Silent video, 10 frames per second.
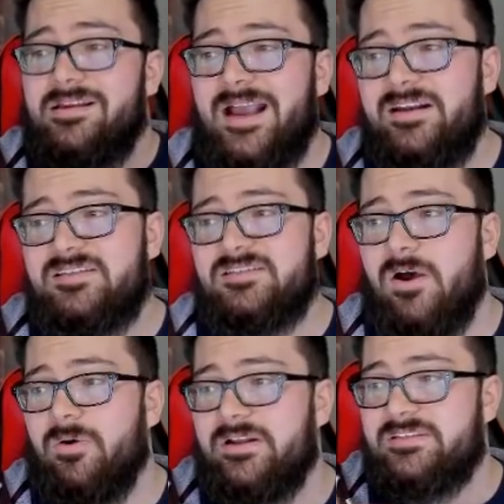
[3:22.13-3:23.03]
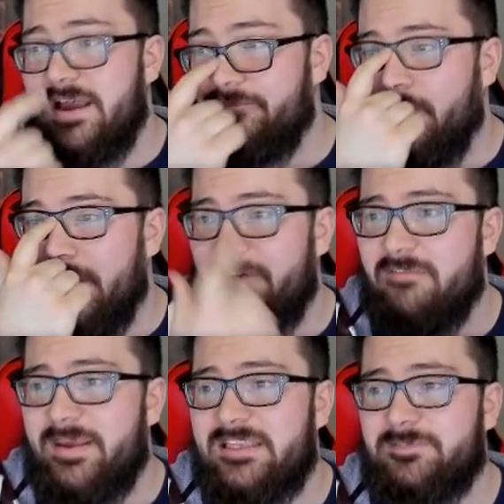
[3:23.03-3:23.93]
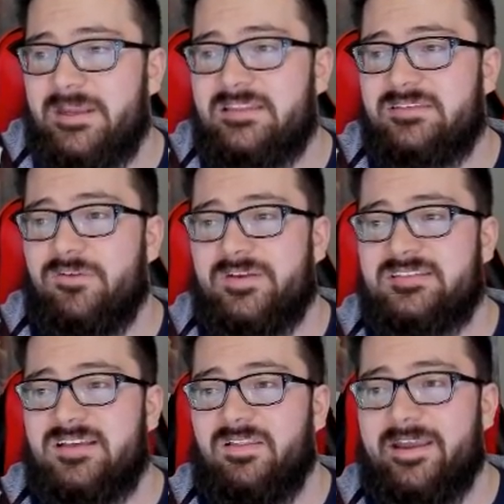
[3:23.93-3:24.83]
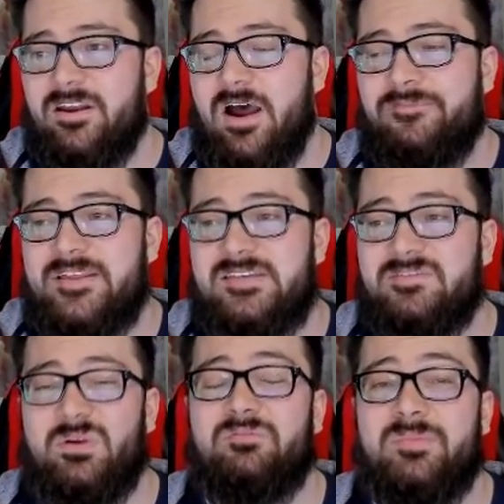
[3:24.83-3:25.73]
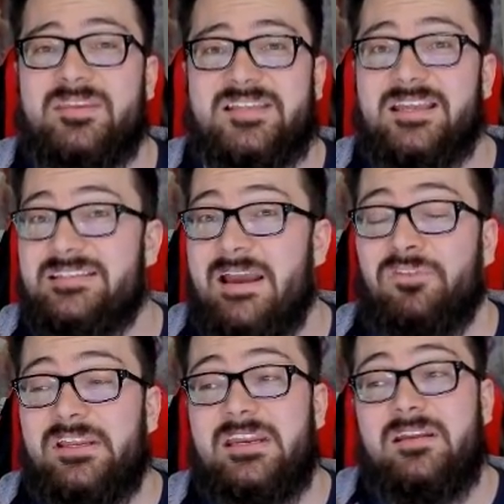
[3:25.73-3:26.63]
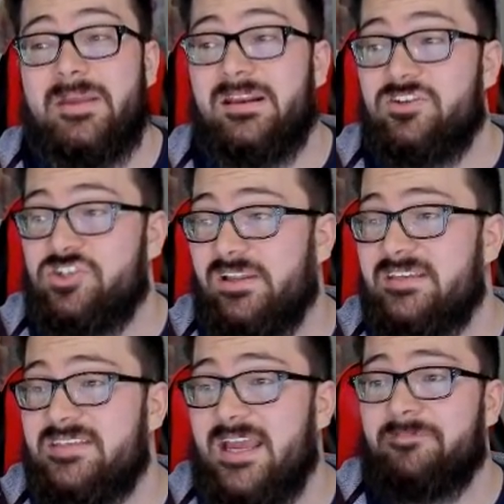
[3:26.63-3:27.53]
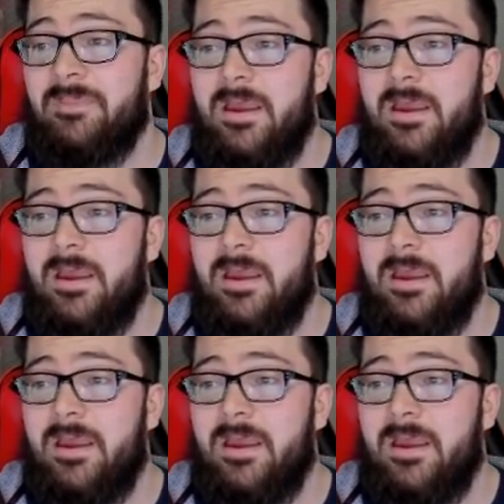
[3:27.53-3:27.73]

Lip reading: Kind of slower, it's got 45 base speed, so if I saw like an offensive sweep from this thing, it definitely needed to be an agility set.